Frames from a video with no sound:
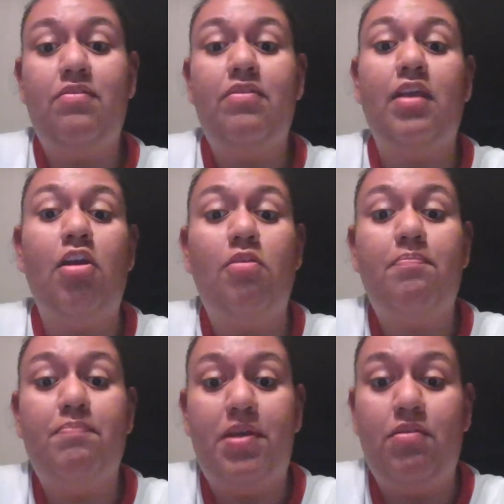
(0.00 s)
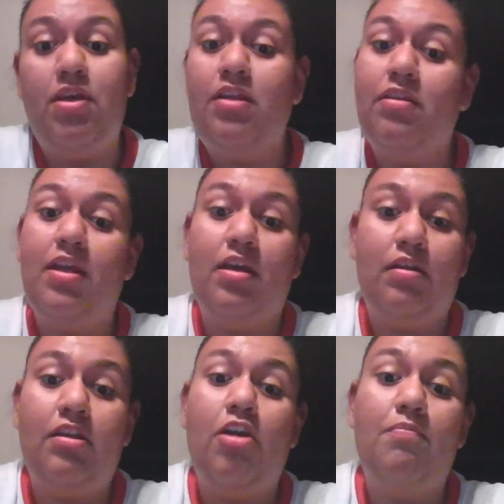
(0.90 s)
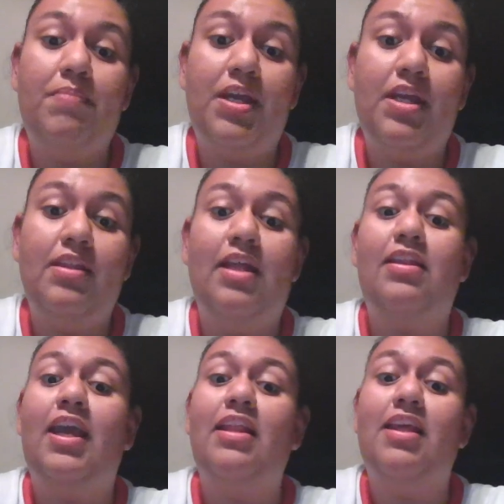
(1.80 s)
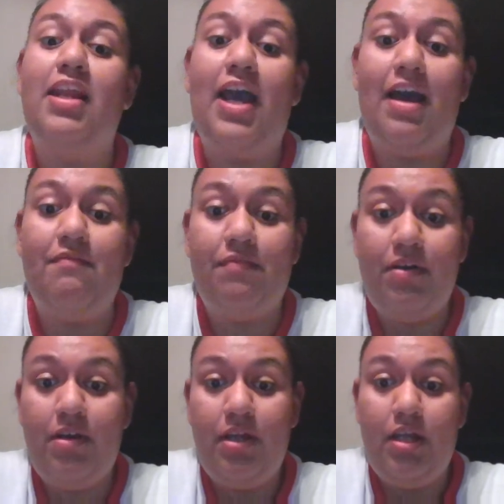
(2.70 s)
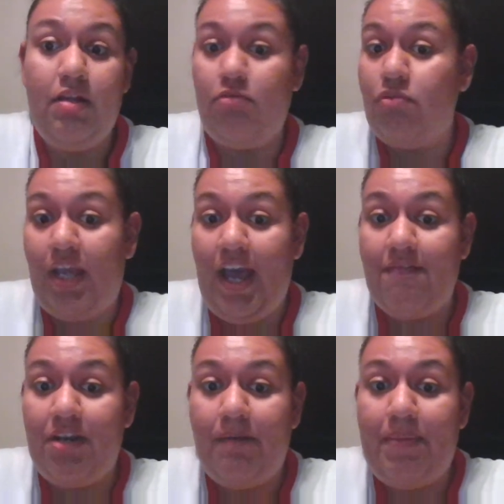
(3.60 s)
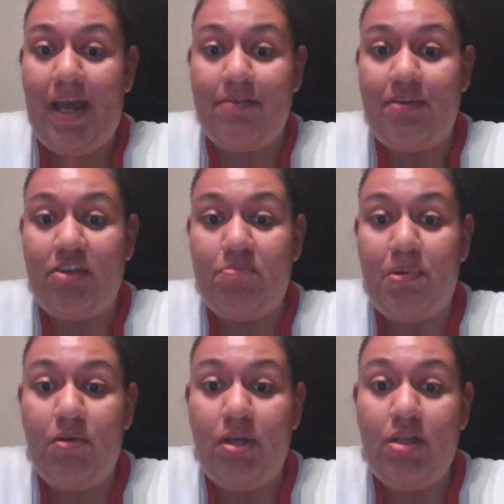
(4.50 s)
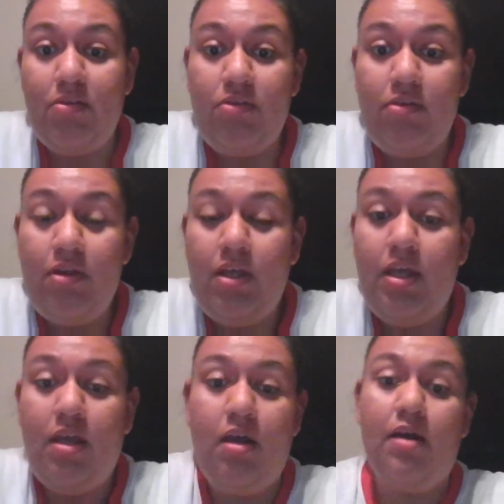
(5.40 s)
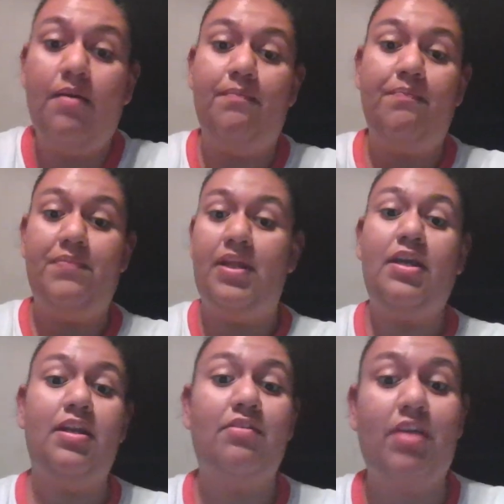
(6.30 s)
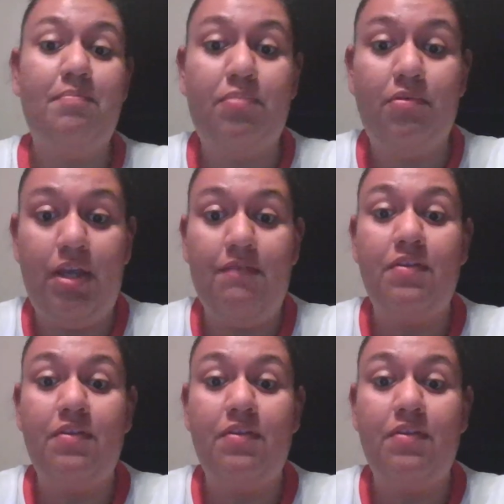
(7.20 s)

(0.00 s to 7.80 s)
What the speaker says: therapy that they did have, do they have any past experience? Like an example, if a